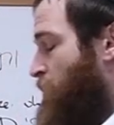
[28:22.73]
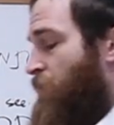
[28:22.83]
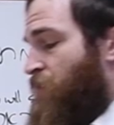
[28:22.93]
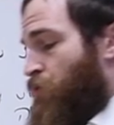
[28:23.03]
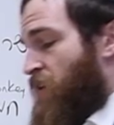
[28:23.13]
Shem
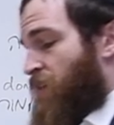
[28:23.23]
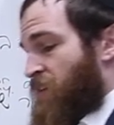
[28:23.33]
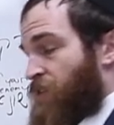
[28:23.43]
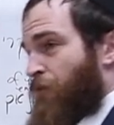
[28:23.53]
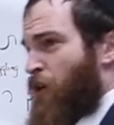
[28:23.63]
Tov is reading
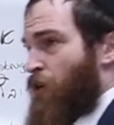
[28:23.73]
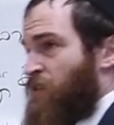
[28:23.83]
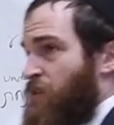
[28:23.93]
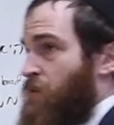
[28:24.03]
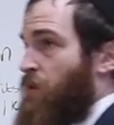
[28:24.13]
this
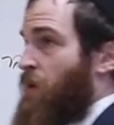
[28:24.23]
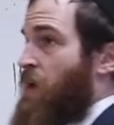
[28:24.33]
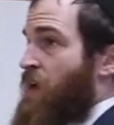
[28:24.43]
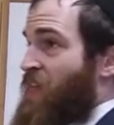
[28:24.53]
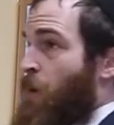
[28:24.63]
verse,
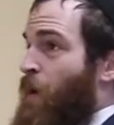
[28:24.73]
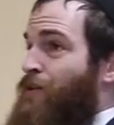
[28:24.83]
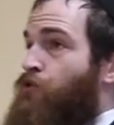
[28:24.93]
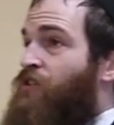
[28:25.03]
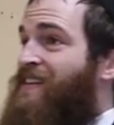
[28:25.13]
that
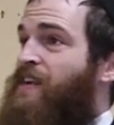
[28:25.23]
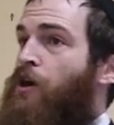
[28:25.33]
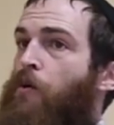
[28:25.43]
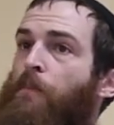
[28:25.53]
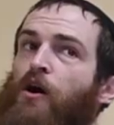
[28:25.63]
when you see
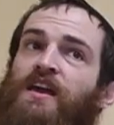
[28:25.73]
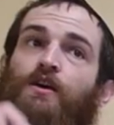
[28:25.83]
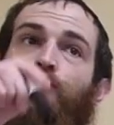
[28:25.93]
your body